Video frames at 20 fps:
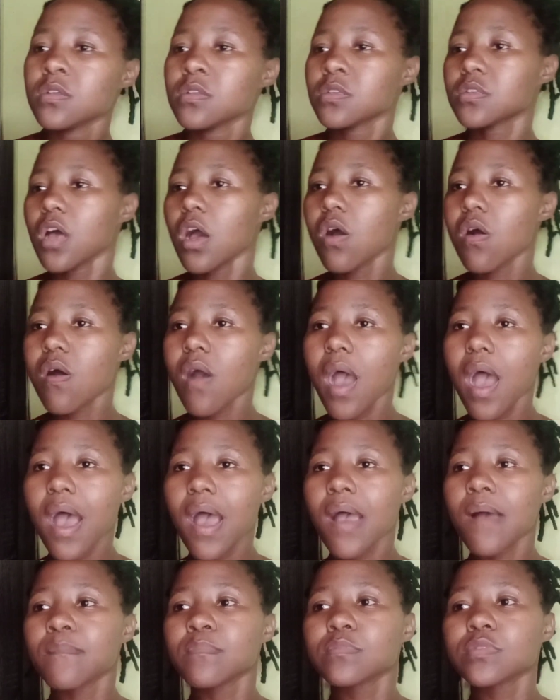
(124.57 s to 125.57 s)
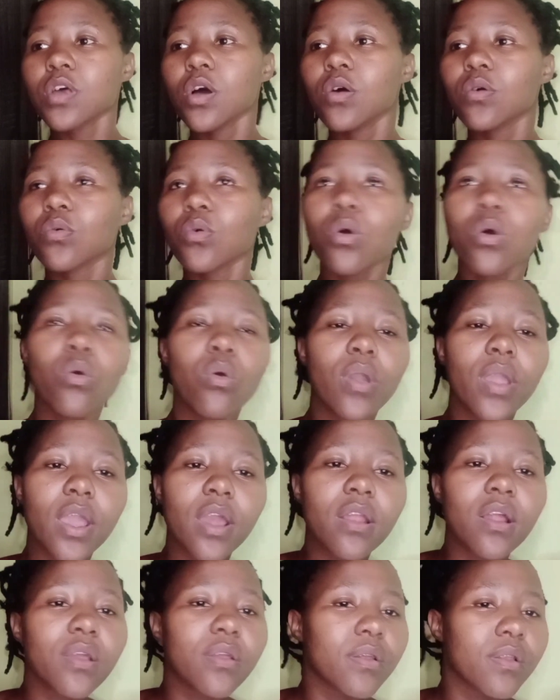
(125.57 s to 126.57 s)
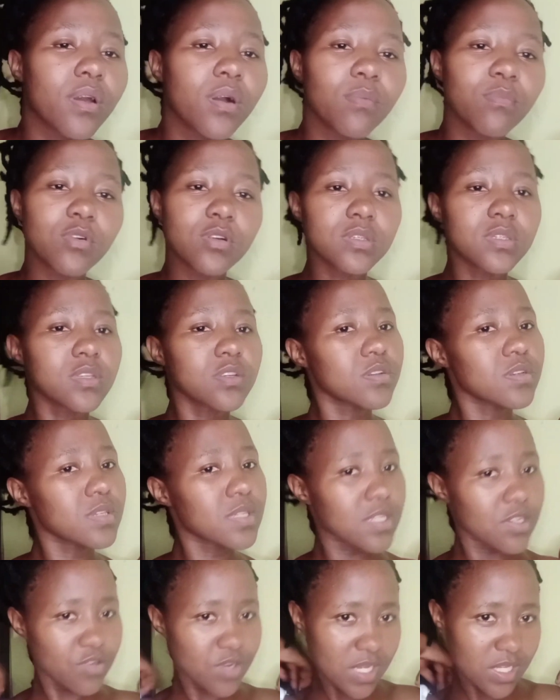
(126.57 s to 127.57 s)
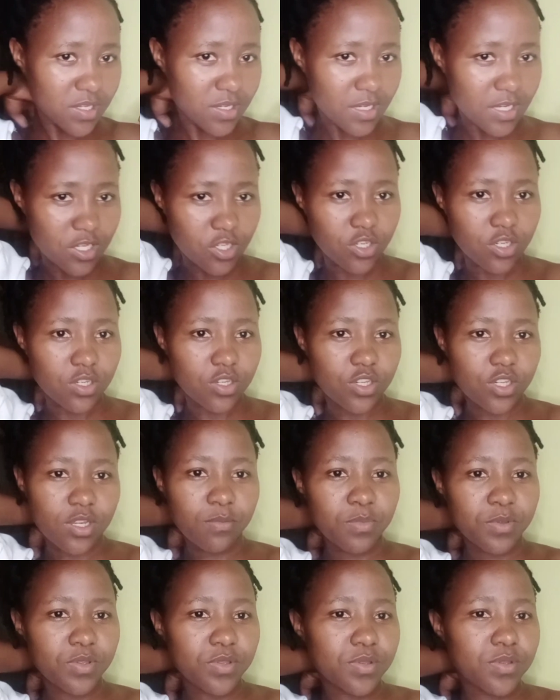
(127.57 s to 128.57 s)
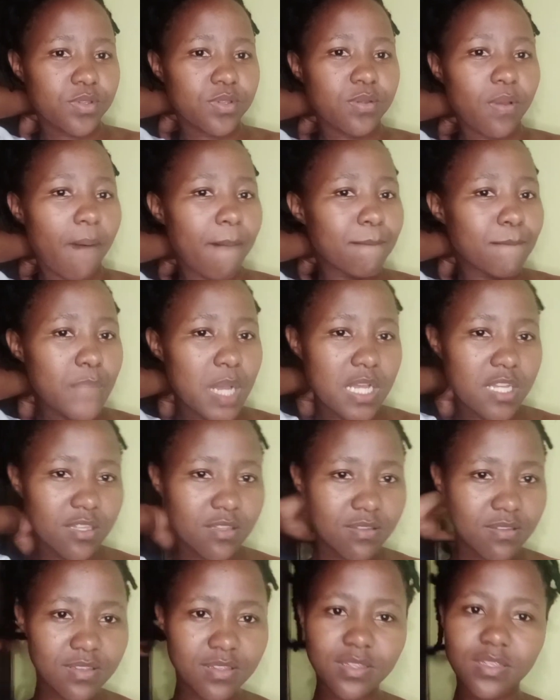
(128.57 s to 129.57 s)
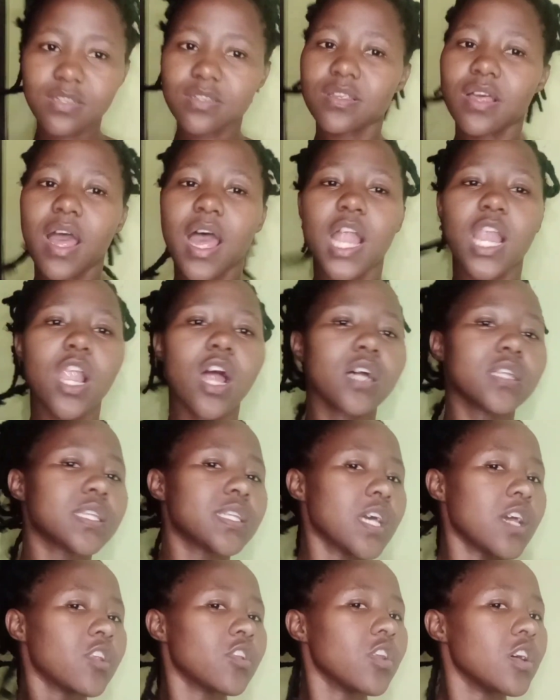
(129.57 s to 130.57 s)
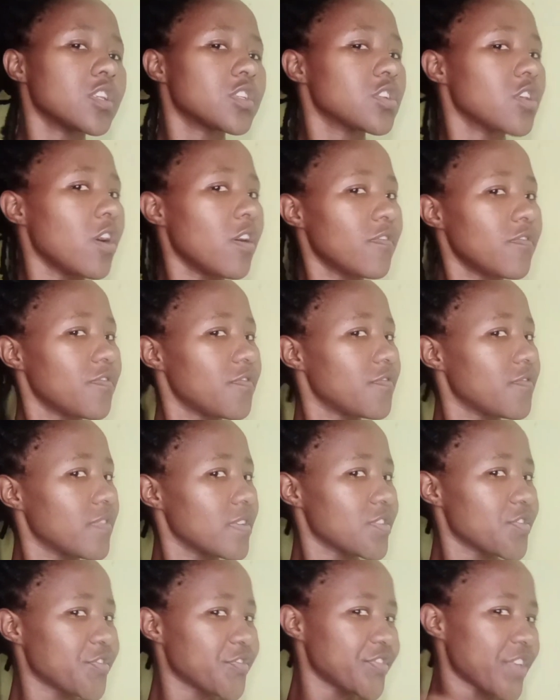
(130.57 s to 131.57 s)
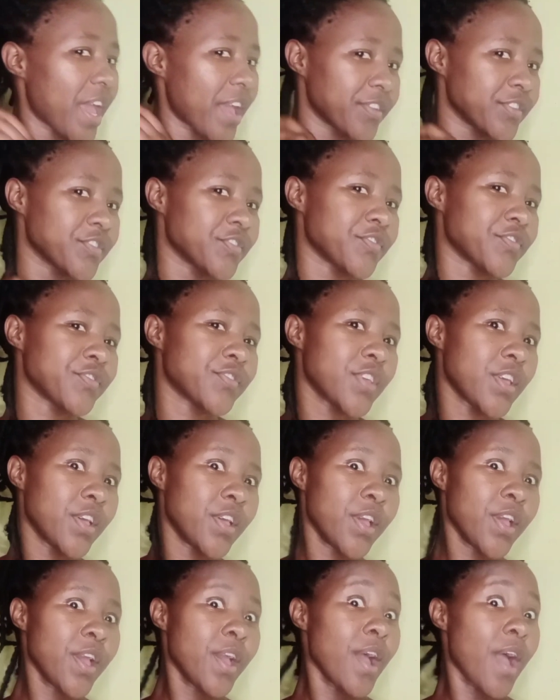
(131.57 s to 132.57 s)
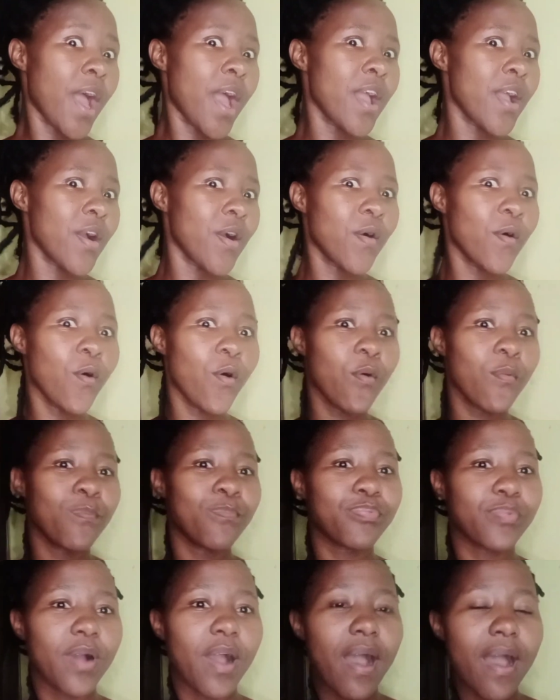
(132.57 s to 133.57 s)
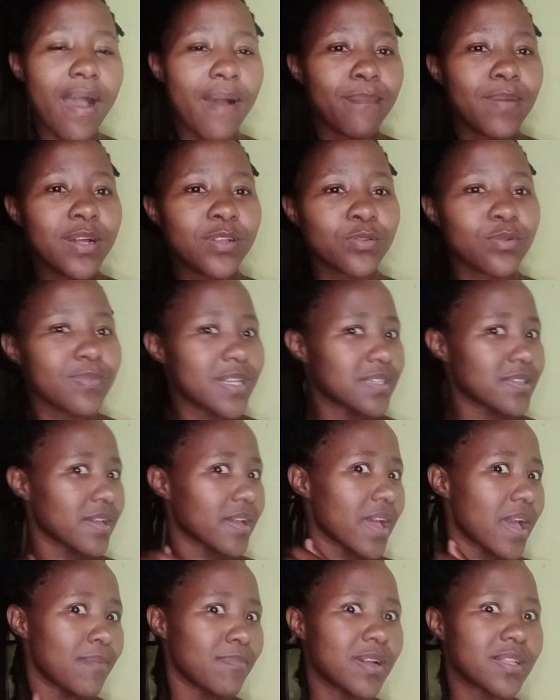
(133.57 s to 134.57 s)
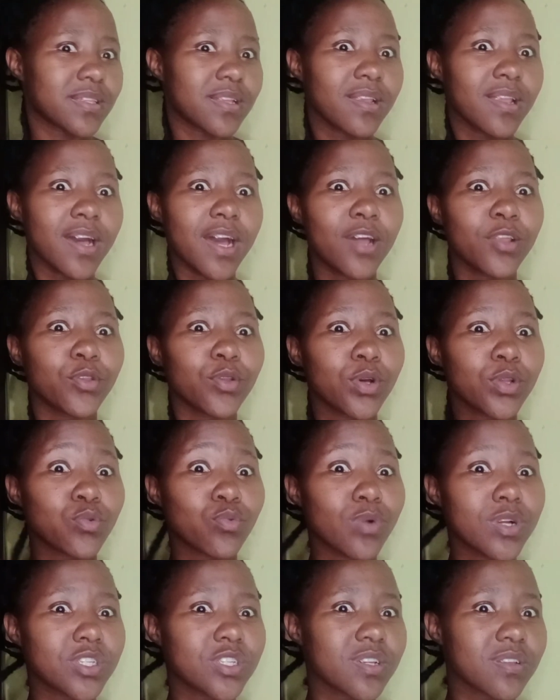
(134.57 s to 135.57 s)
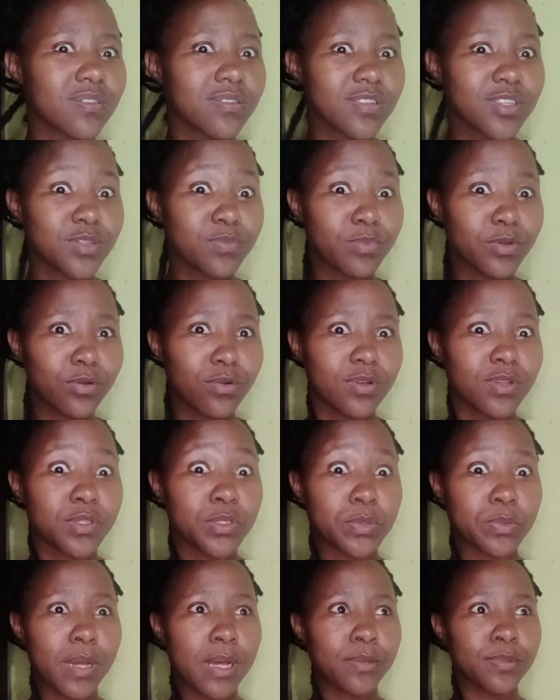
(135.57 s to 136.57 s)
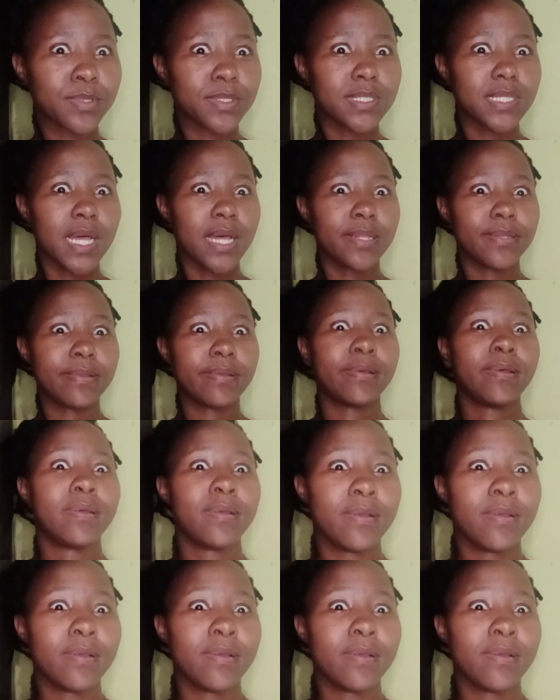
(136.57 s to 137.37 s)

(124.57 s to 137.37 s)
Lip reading: So most serious relationships means a lot of sex. I hope abantu basekhaya badala are not watching this because wow son.